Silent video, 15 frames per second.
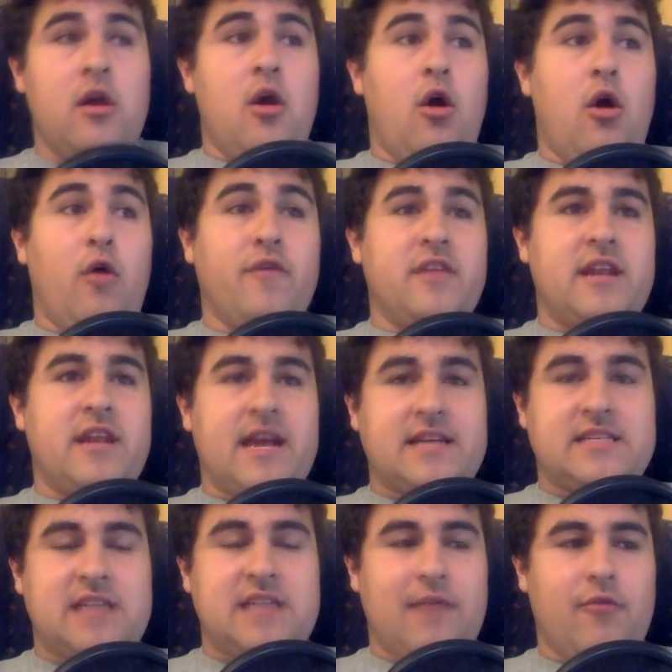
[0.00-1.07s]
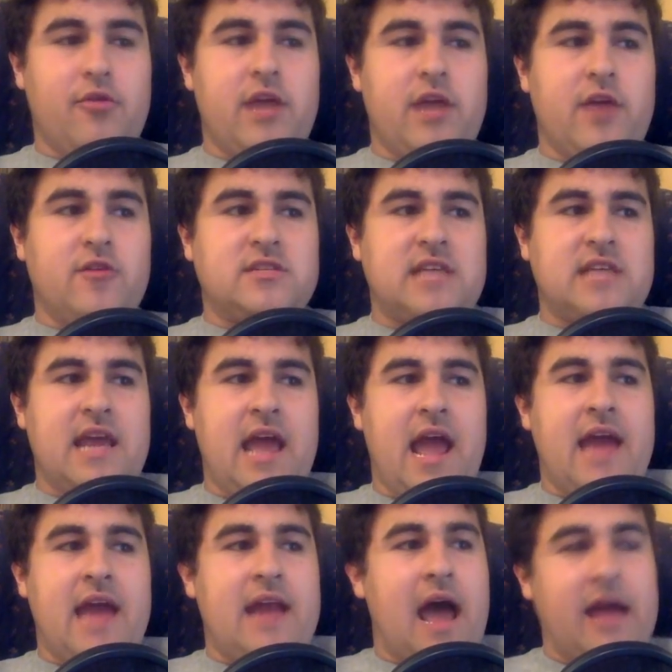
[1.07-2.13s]
over the next several years.
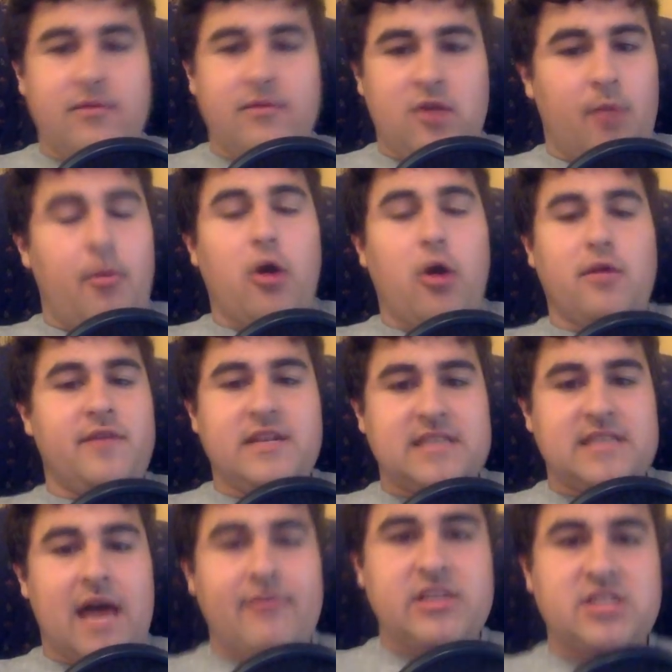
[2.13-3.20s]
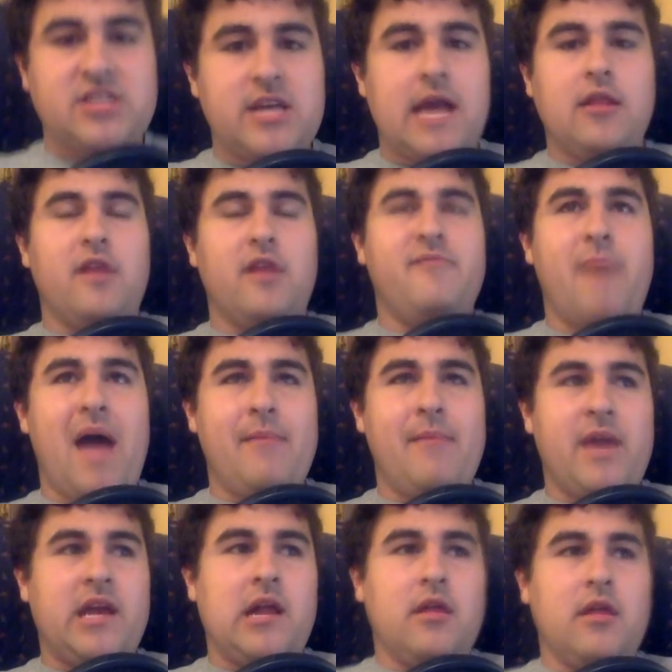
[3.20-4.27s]
And I, you know, part of it is obviously I love
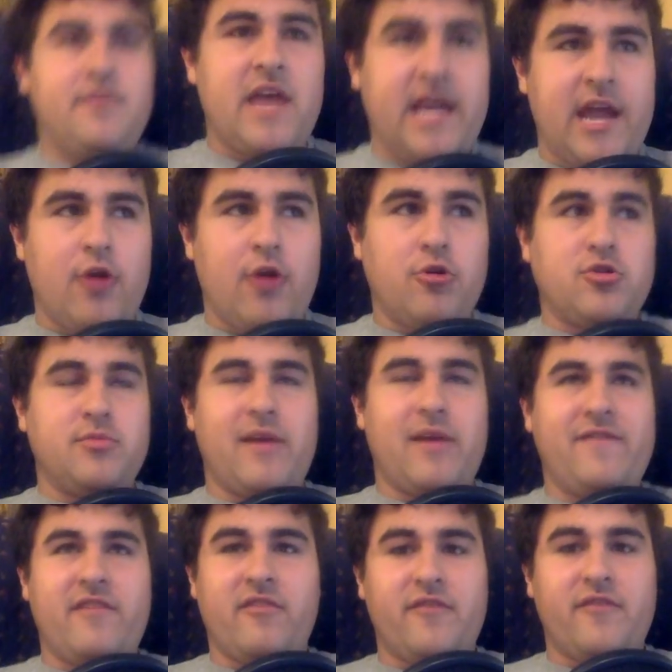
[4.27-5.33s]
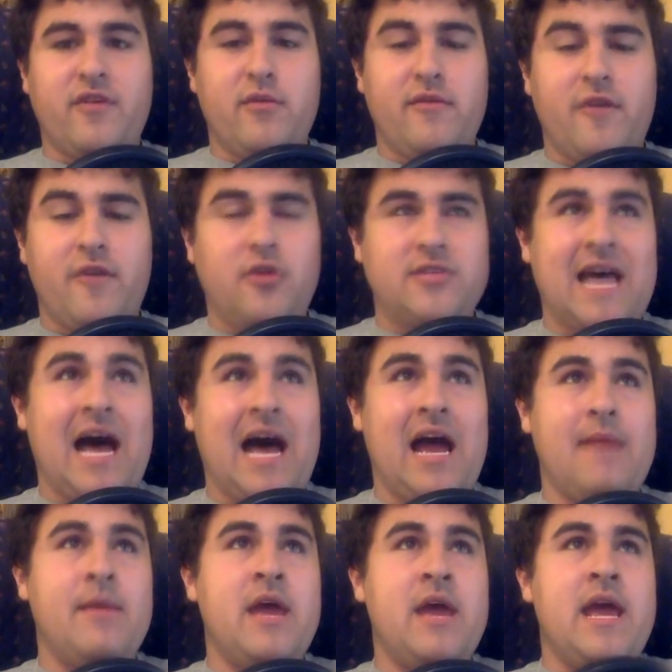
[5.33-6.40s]
Batman. I love that character. My favorite film of all
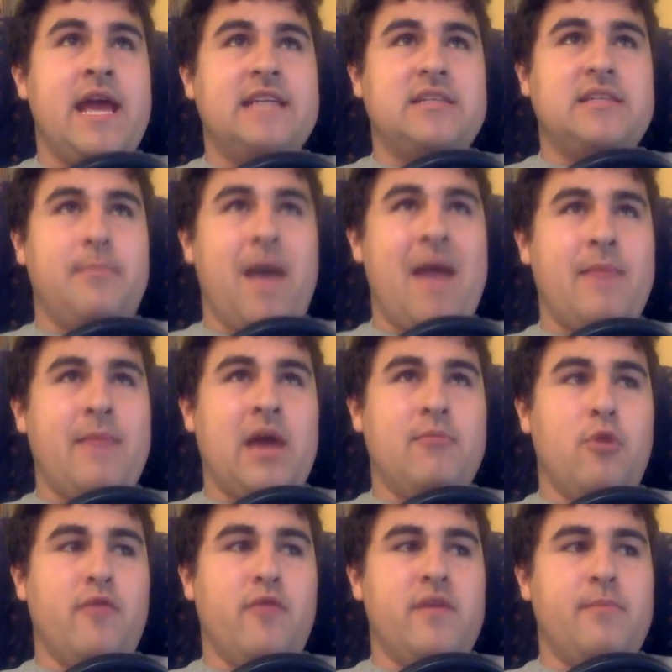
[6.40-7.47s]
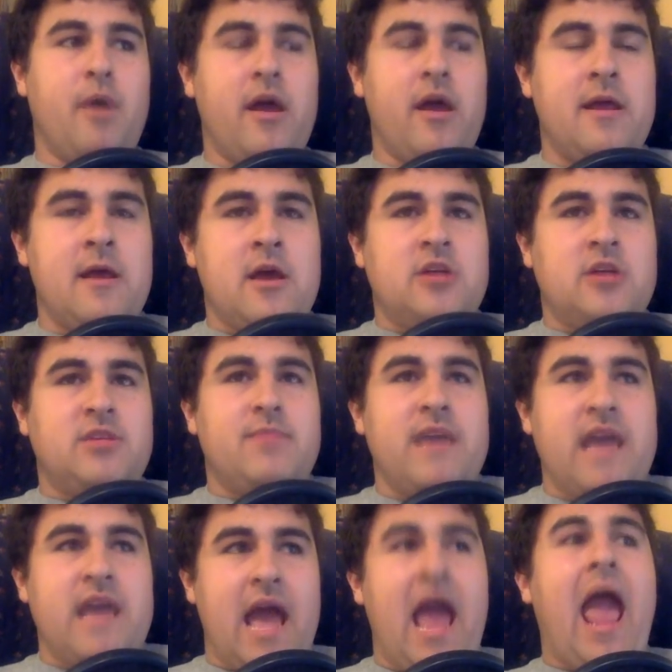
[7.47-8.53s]
time is a Batman movie. But to
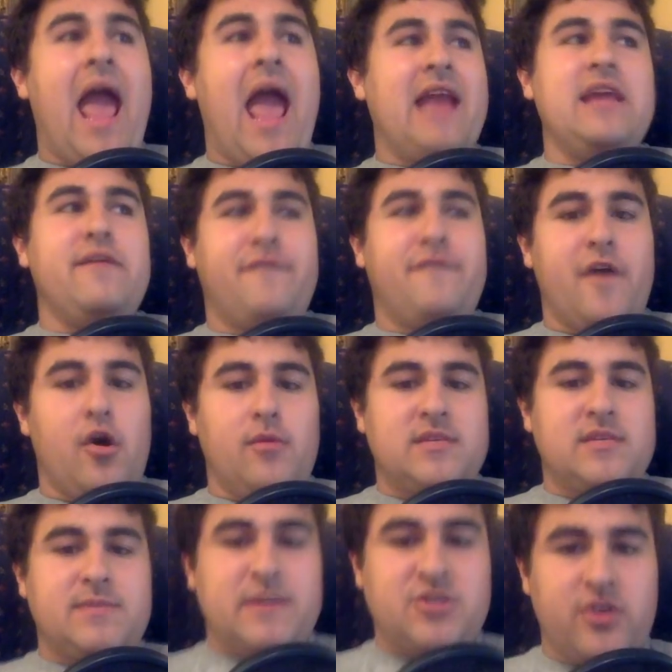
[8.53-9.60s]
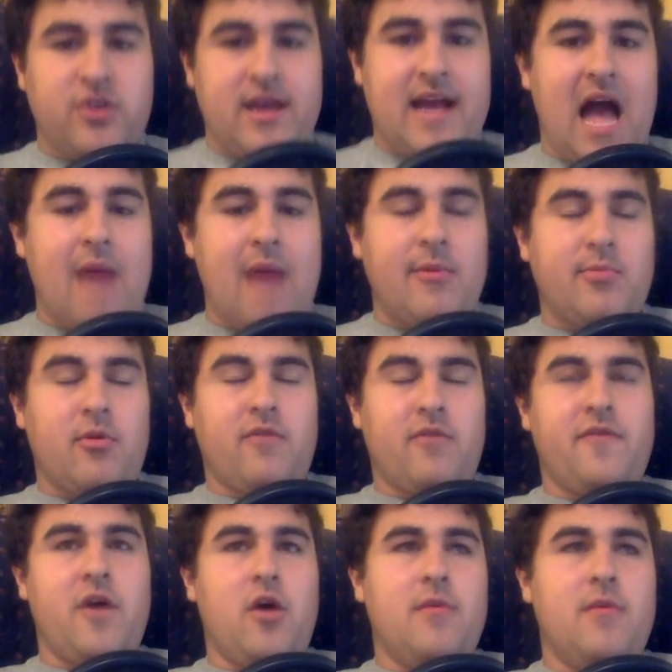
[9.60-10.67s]
me, any film, especially a comic book
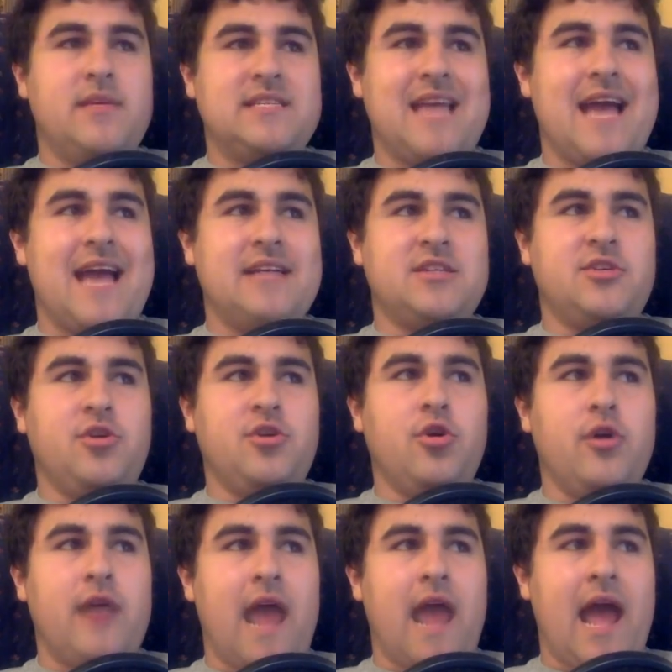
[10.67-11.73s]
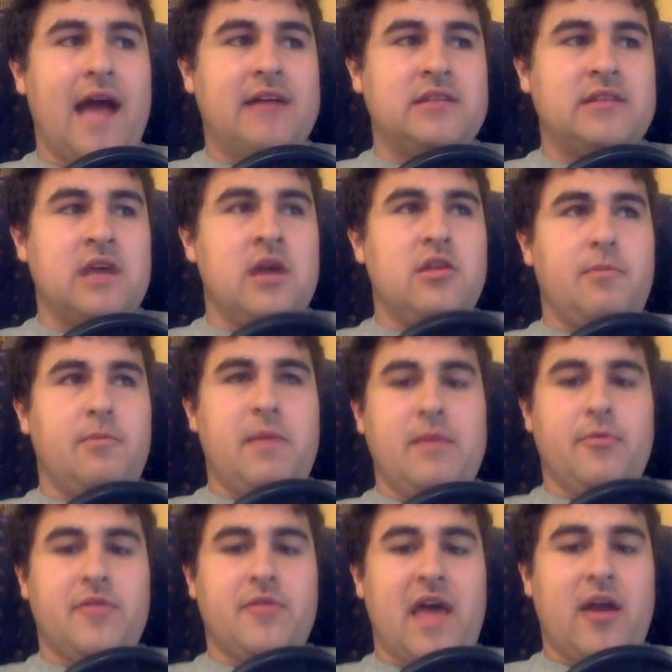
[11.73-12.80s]
film, is as good as the
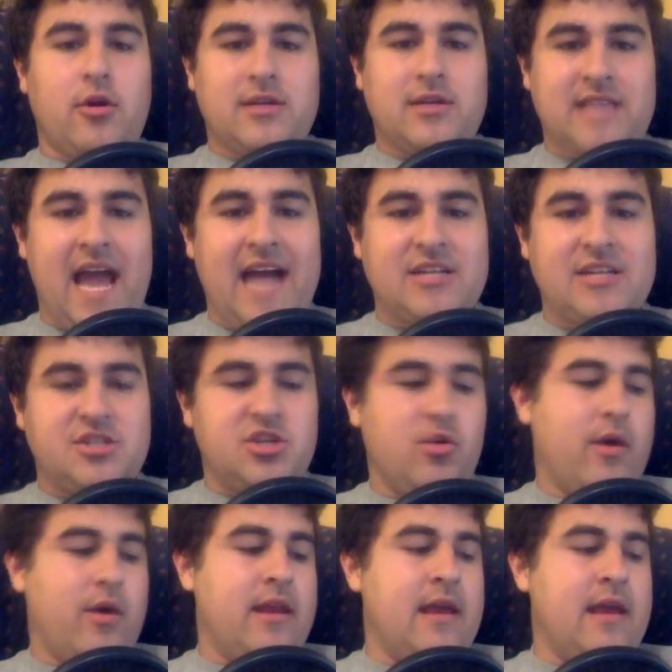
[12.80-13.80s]
people that are attached to it.